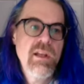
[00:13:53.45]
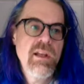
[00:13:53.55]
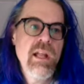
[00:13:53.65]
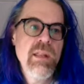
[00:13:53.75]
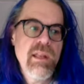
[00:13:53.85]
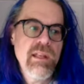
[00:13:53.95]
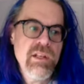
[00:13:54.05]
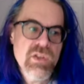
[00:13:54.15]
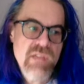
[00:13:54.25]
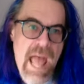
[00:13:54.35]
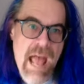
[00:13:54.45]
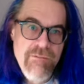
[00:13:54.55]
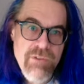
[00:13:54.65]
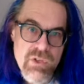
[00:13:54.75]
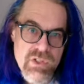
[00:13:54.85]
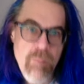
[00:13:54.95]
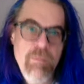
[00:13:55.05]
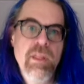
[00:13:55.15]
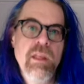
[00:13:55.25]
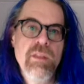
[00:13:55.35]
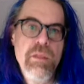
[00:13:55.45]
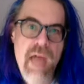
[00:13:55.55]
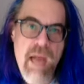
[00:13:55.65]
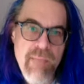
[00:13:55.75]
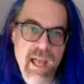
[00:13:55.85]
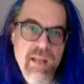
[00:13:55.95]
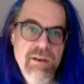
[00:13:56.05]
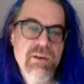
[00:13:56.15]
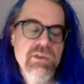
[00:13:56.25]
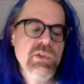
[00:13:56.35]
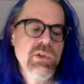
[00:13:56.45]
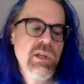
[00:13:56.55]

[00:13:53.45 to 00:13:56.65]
and that each is after something, and that matters.